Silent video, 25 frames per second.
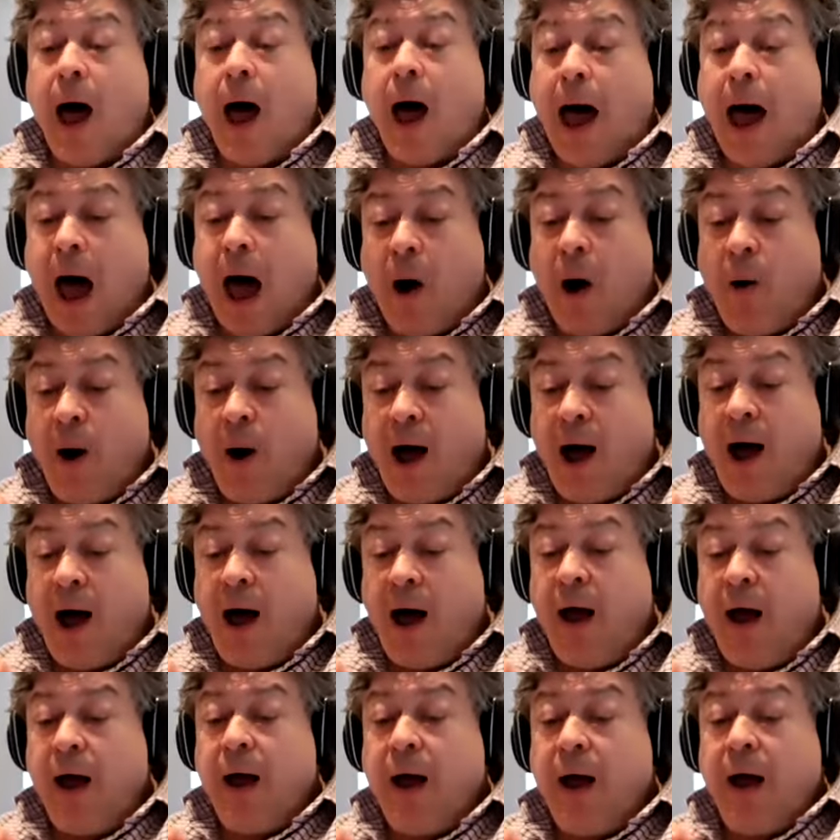
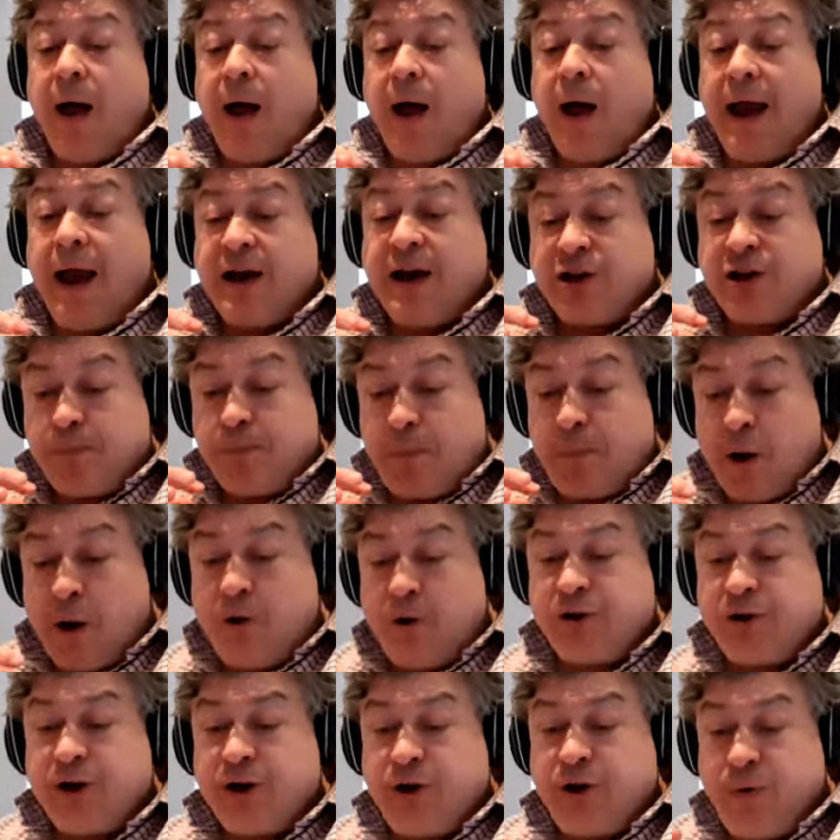our
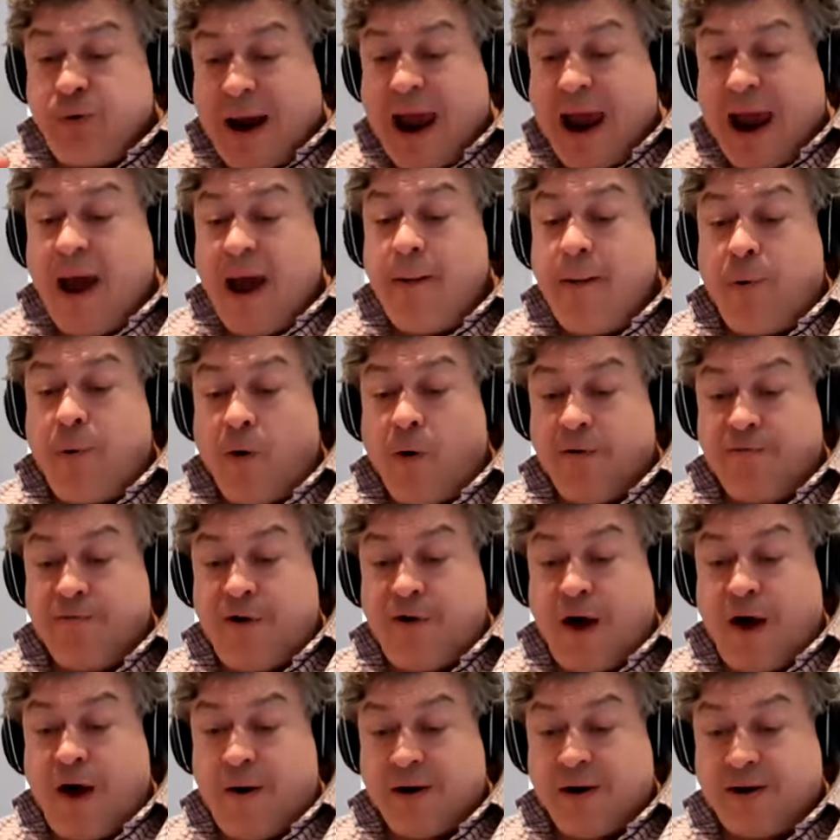exposure to airborne
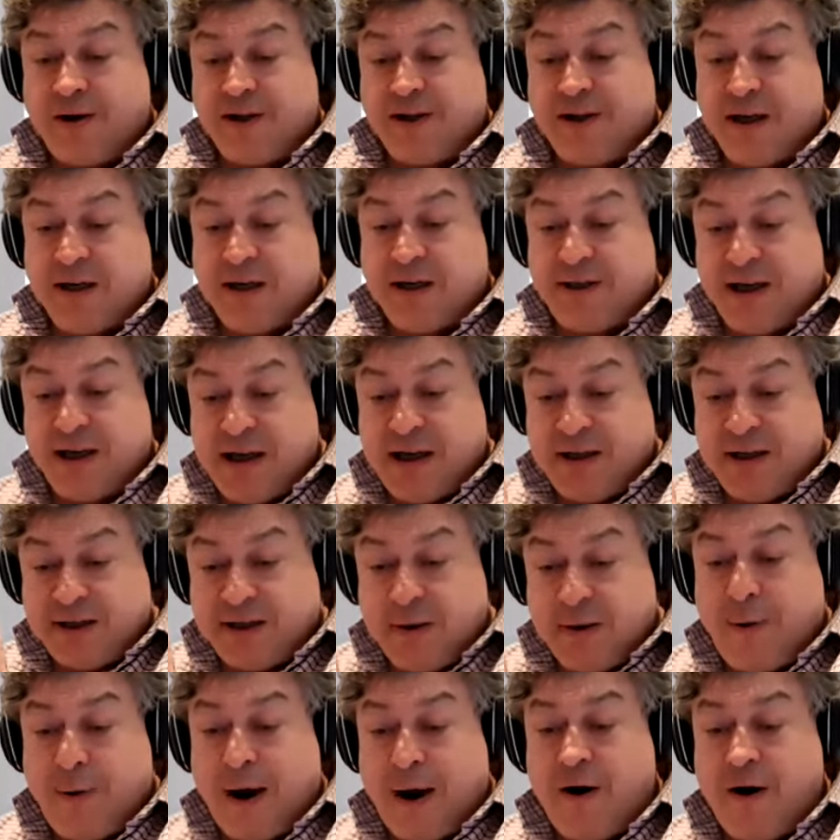viruses is
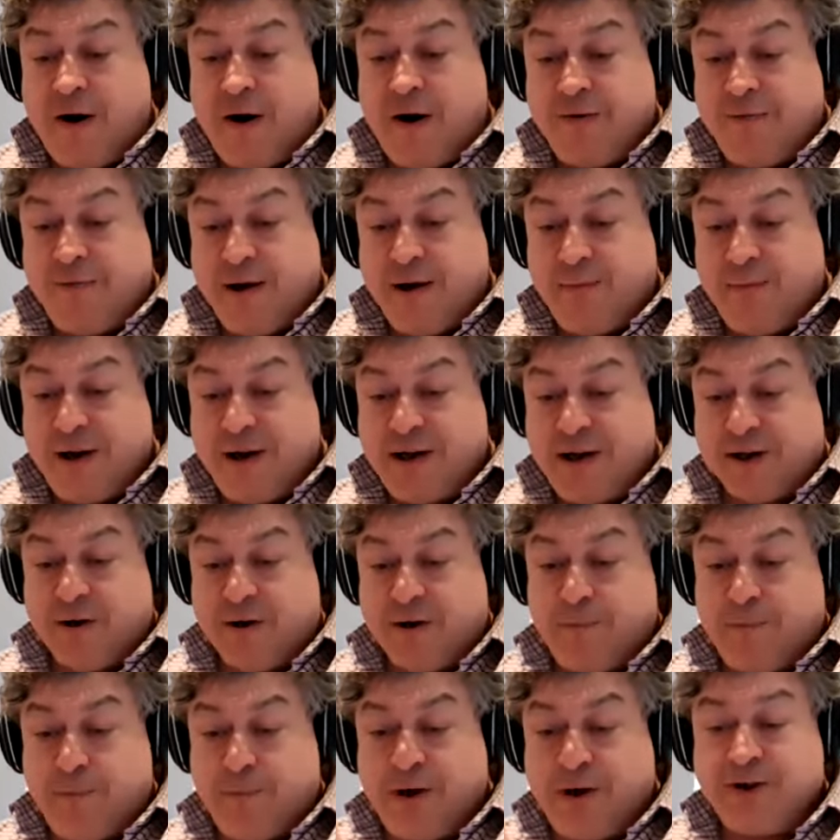comparatively recent
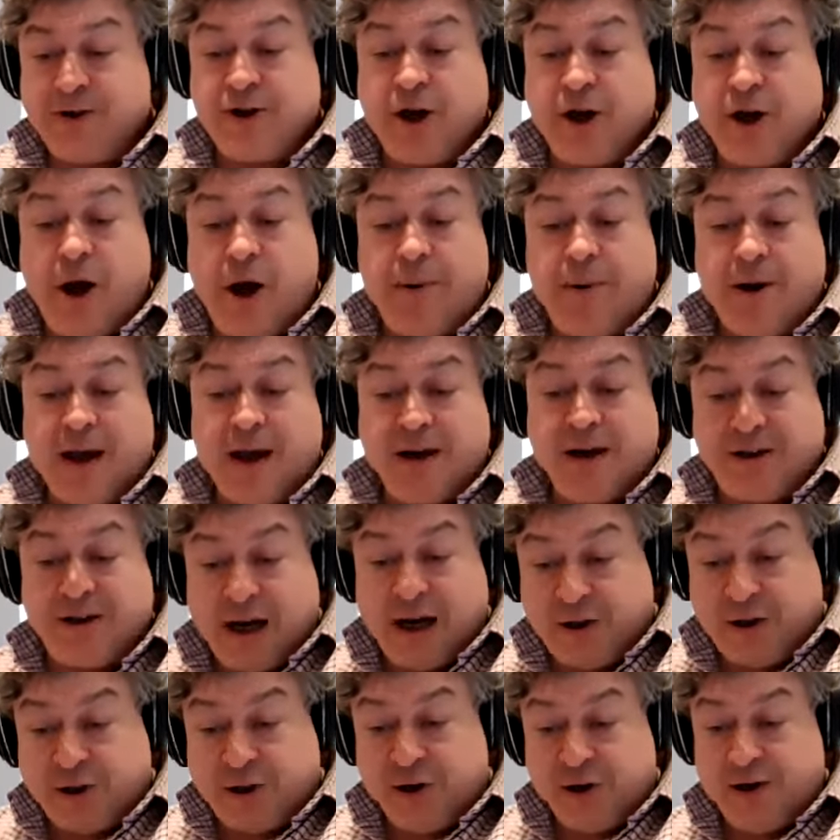because
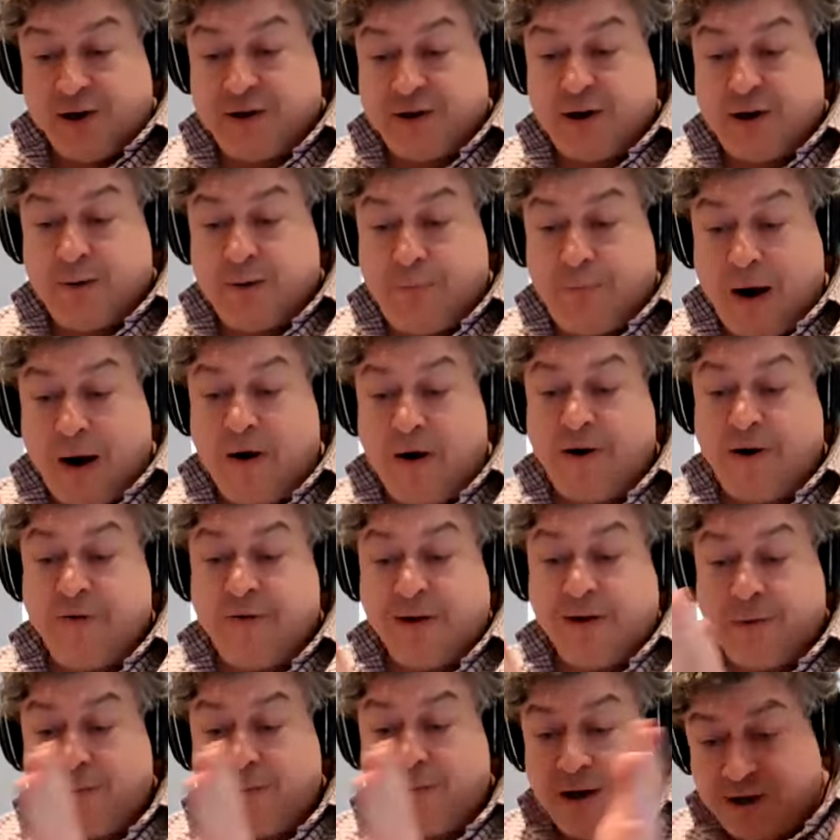urbanization is a
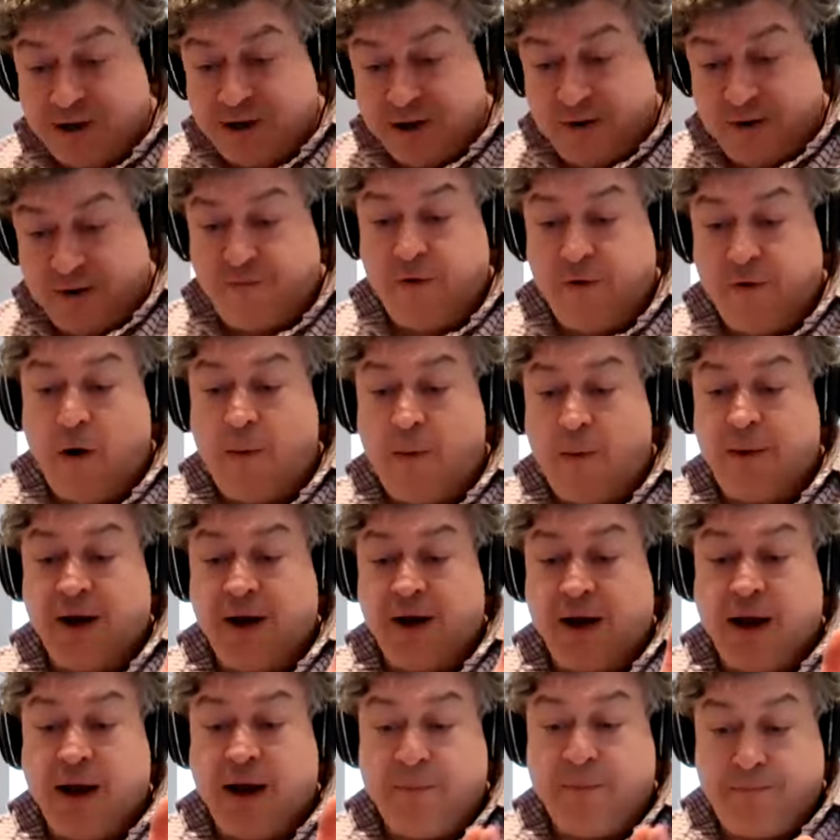comparatively recent phenomenon
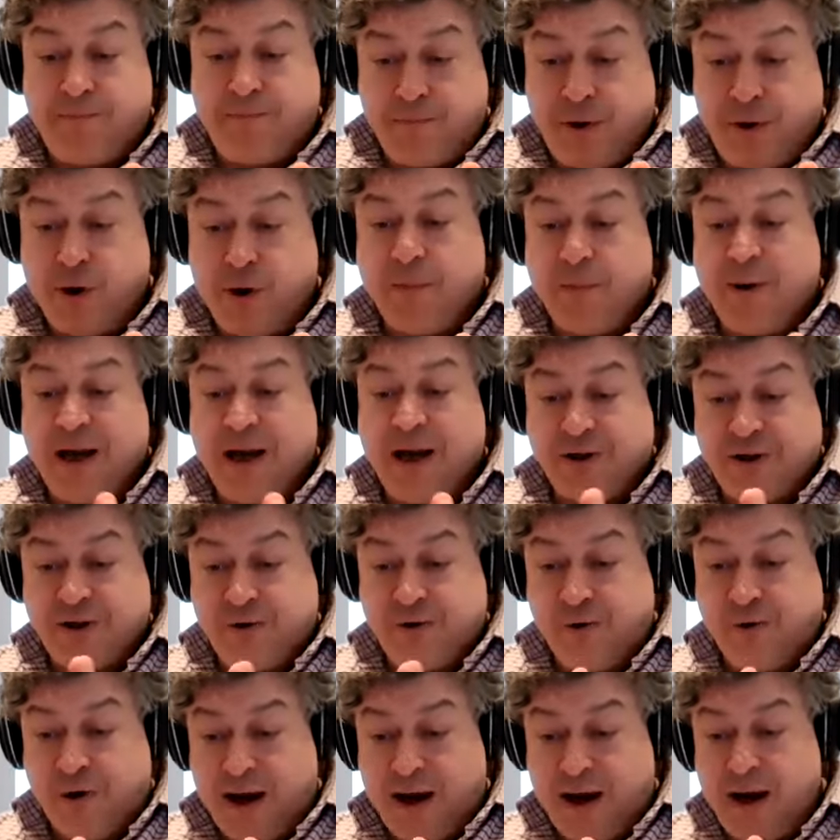in human
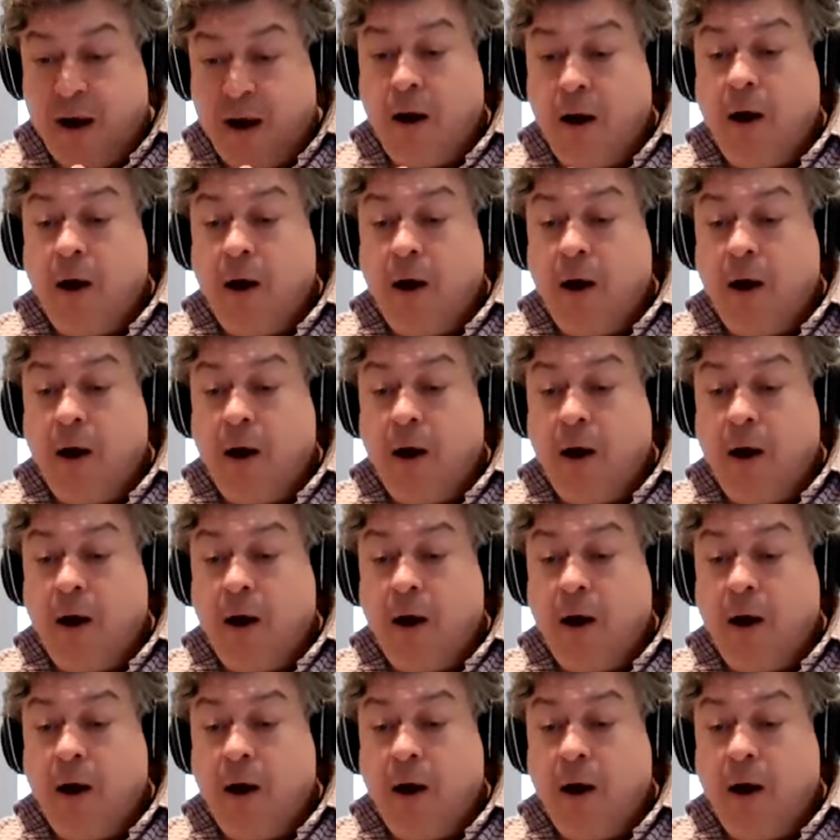history.